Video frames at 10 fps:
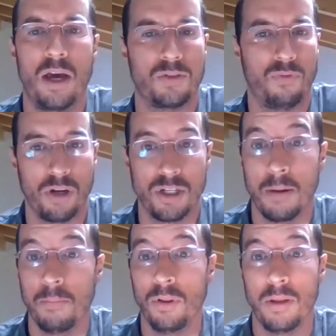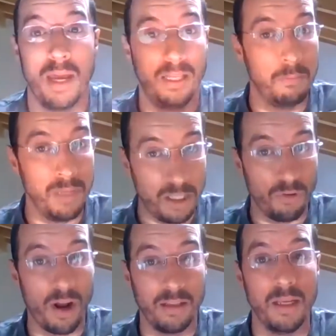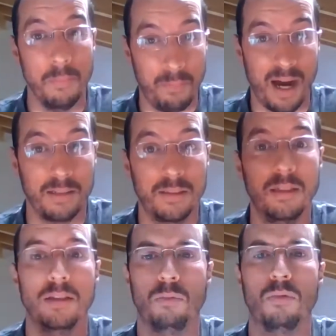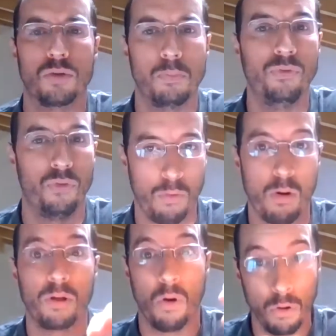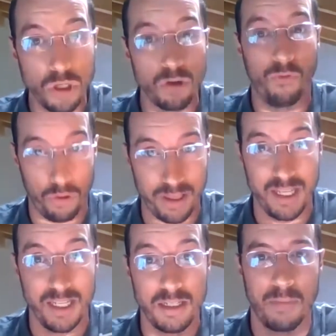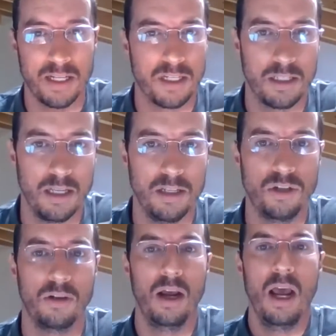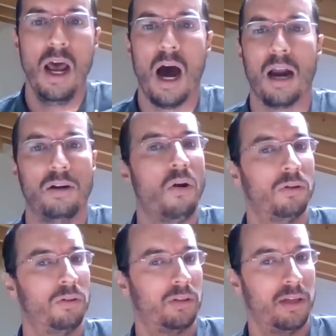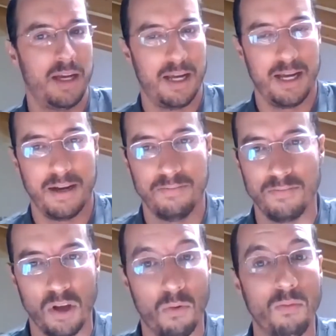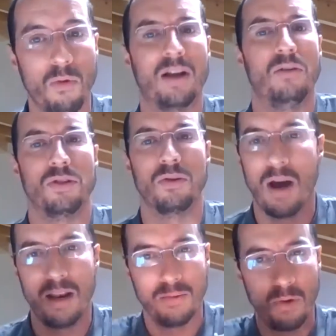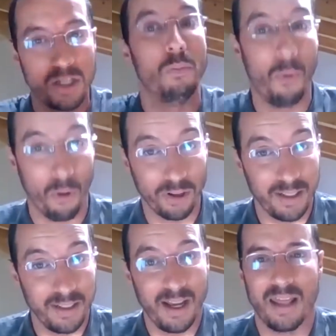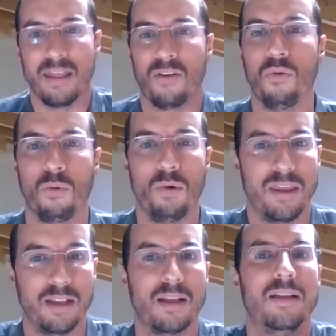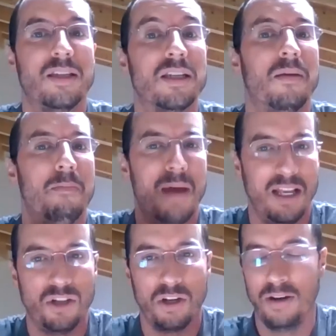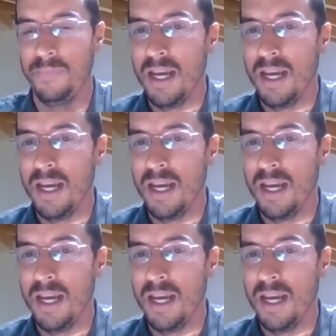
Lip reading: as for example, the meteorite impact that was put forward also for this mass extinction, are not well supported, and therefore we think that this is the major